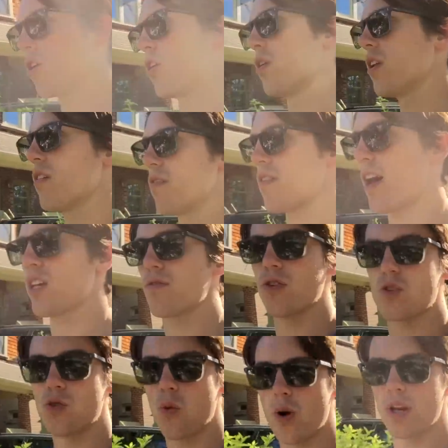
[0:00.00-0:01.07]
You don't need to fast
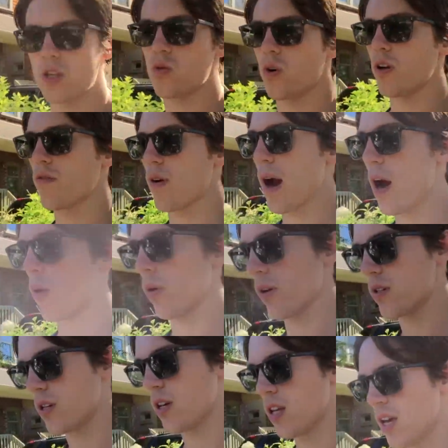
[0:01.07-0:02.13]
for 20, 24
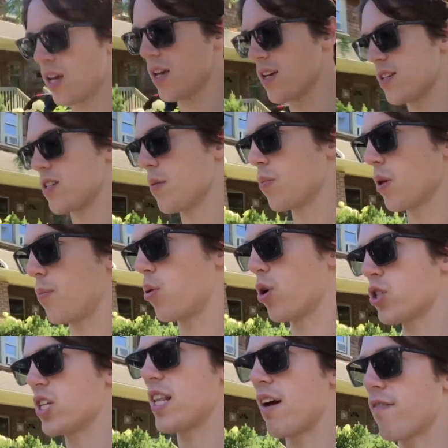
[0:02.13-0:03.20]
hours. Simply
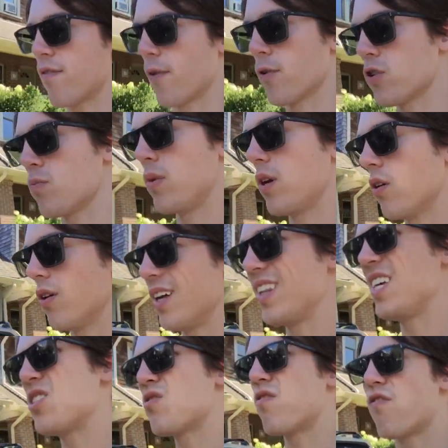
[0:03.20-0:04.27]
pushing that first meal at
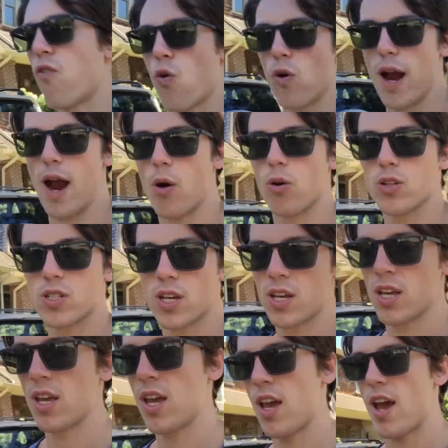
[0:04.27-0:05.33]
least 4 hours
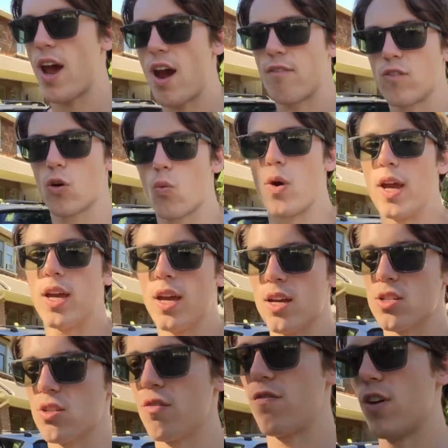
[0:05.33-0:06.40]
after waking
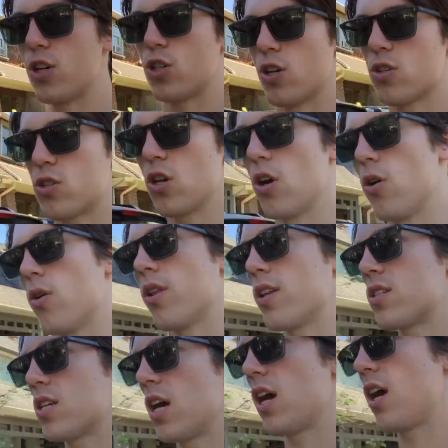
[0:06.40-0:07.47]
is sufficient. So
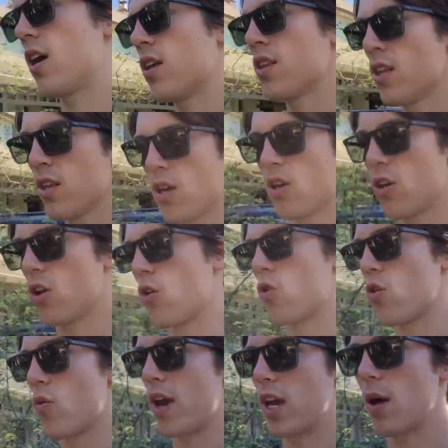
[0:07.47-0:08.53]
let's say, you know,
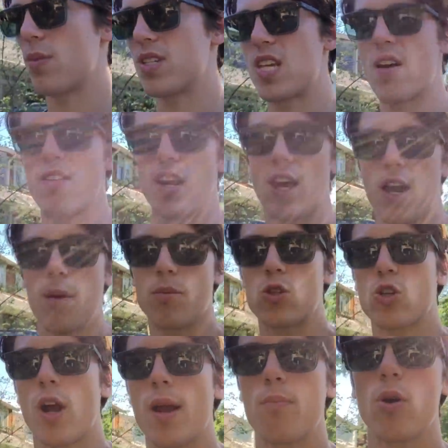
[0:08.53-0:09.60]
you wake up at 7 a.m.,
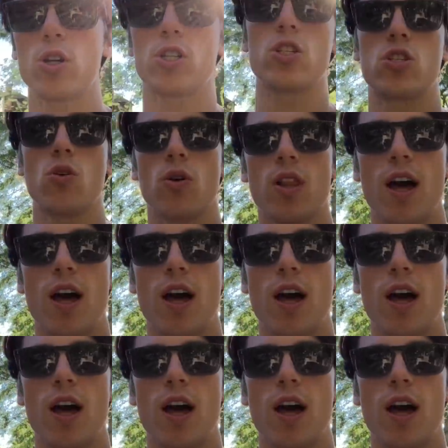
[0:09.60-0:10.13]
try and push it to